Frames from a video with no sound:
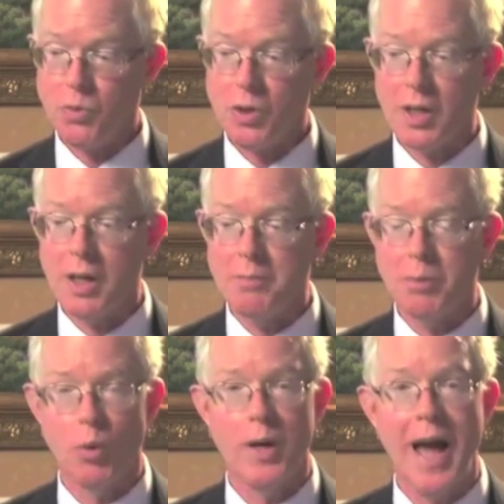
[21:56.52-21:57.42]

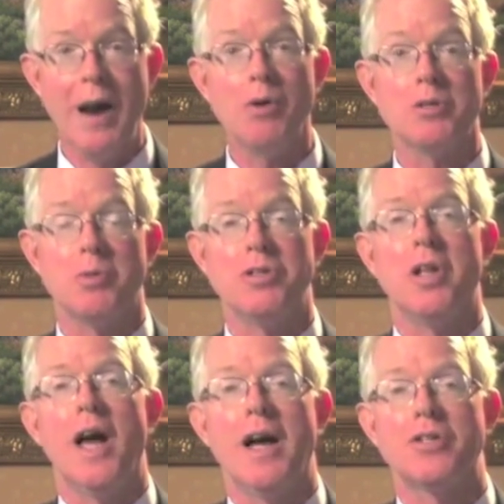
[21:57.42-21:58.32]
Employee hours were
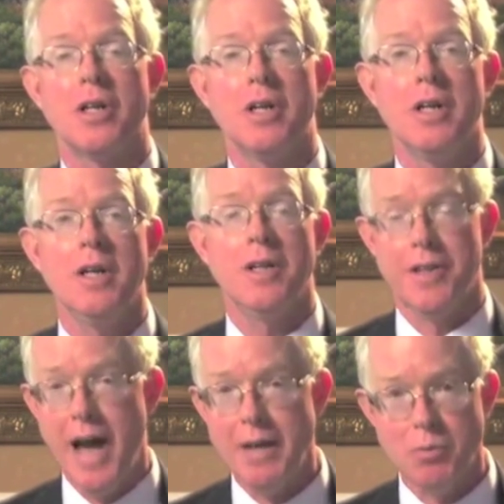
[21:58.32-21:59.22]
slashed.
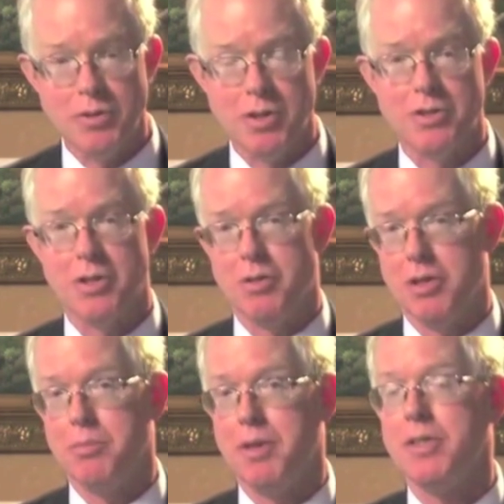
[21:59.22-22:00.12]
That was considered
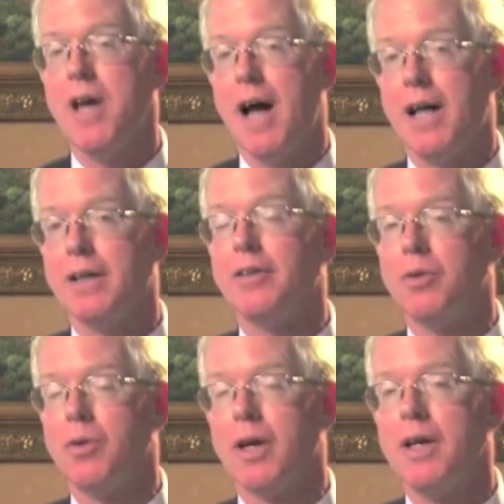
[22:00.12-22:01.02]
to be
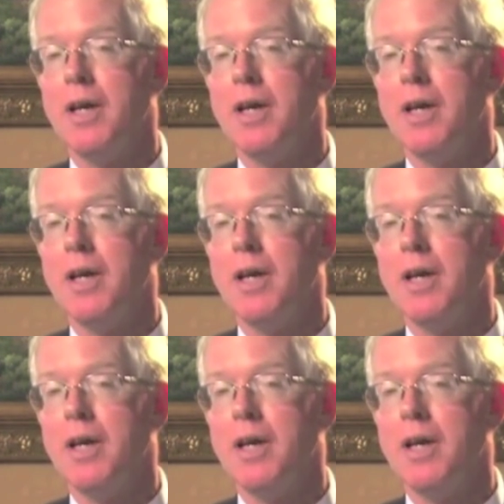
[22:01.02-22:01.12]
retaliatory